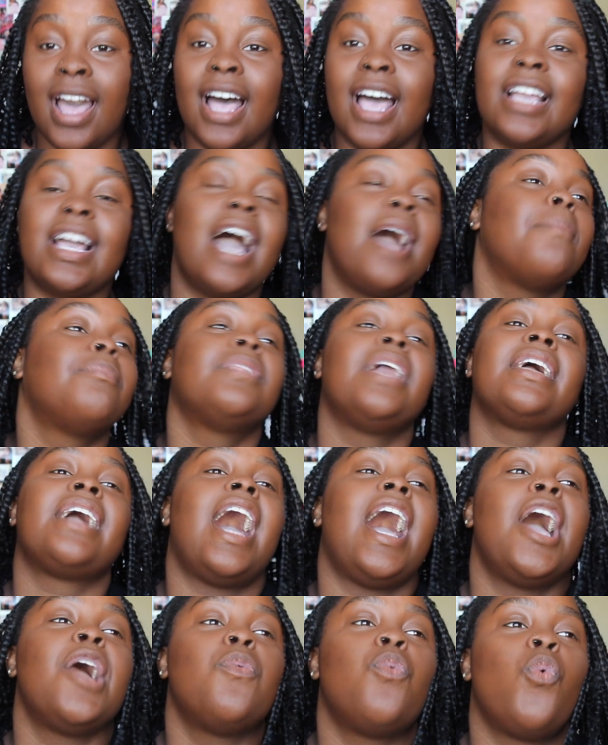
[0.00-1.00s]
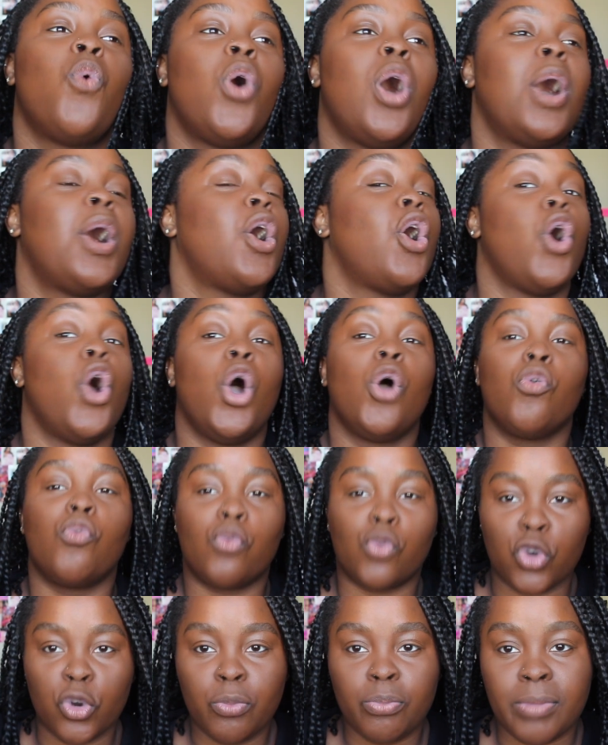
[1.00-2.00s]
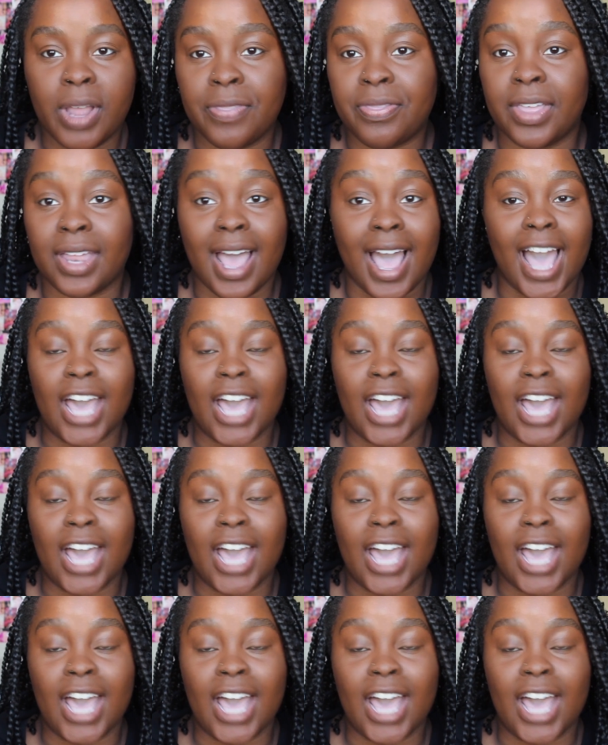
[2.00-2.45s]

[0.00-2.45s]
Like, I'm like, I want a roommate that